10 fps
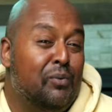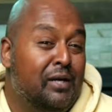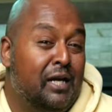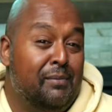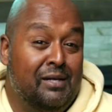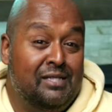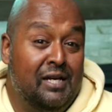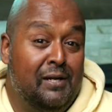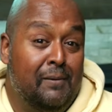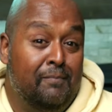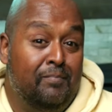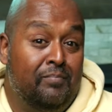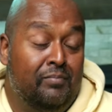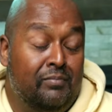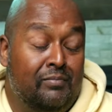as 3 gigabit did.
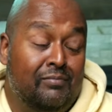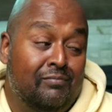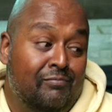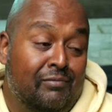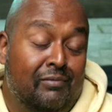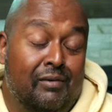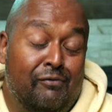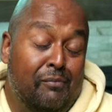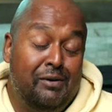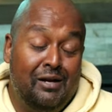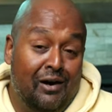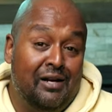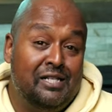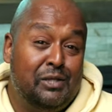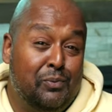And if I'm being
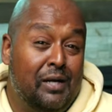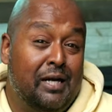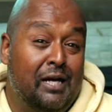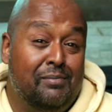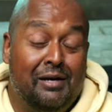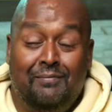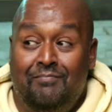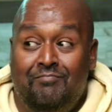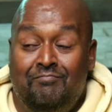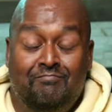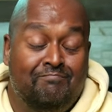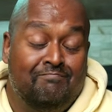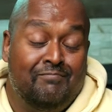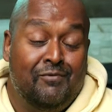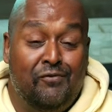honest, 3 gigabit
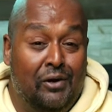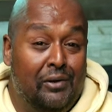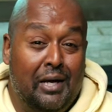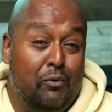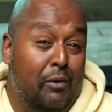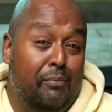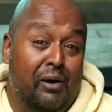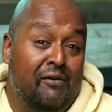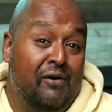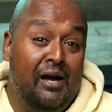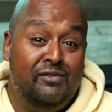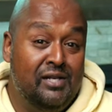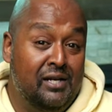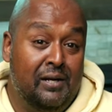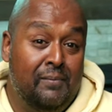felt like 1.5
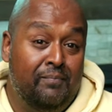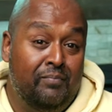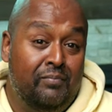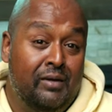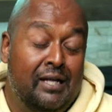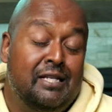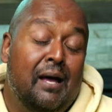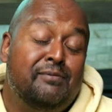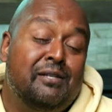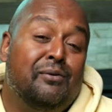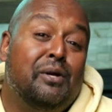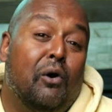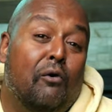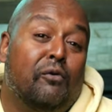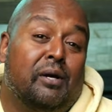did. It's absolutely
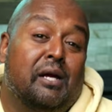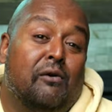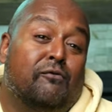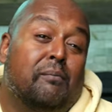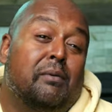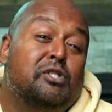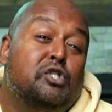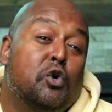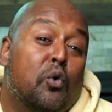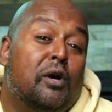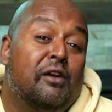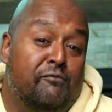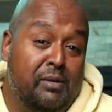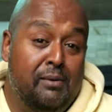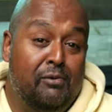overkill for majority of